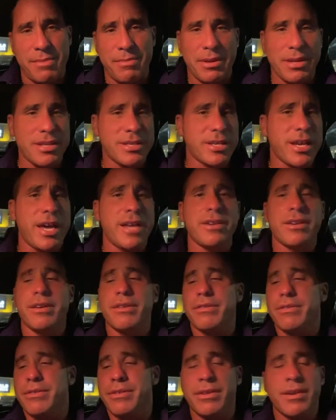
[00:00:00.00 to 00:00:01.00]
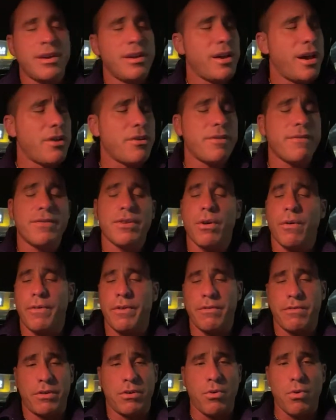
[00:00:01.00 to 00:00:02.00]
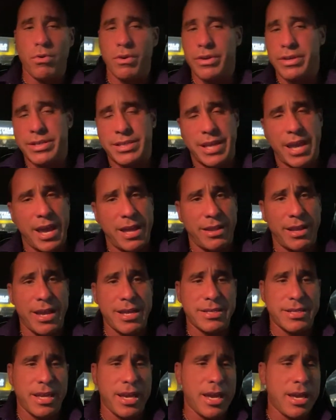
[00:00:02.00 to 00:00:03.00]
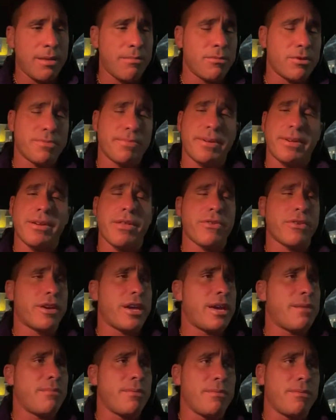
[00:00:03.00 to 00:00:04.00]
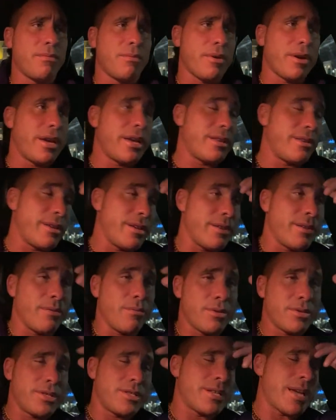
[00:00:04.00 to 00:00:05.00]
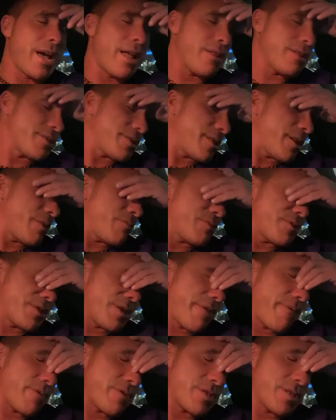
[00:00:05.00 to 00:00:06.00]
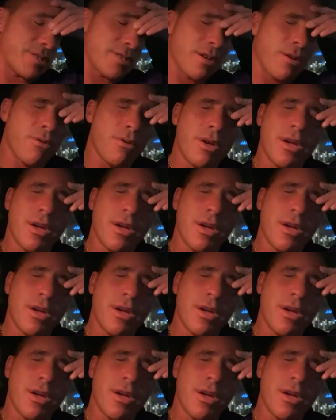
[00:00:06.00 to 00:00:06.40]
He's got. I don't even know if he recorded a stat last game. There's been another game where he didn't. It wasn't Dallas. I think it was San Francisco.